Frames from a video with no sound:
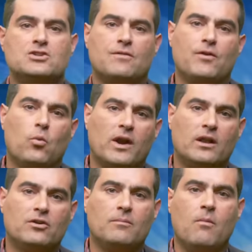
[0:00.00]
So if you want
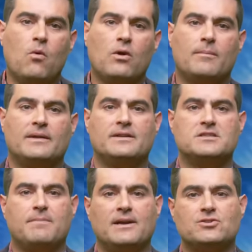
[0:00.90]
to learn more about the
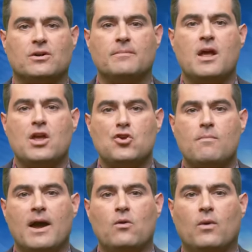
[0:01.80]
spectrum, you
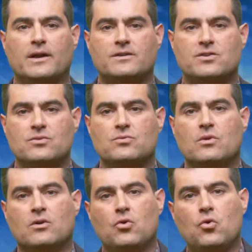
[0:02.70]
might want
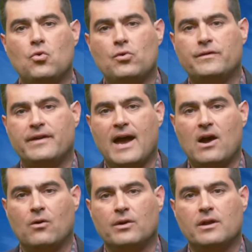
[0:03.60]
to cool
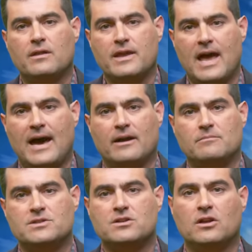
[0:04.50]
down the
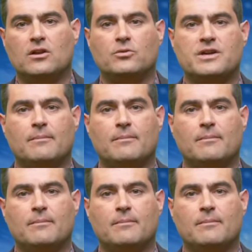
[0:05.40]
atoms to low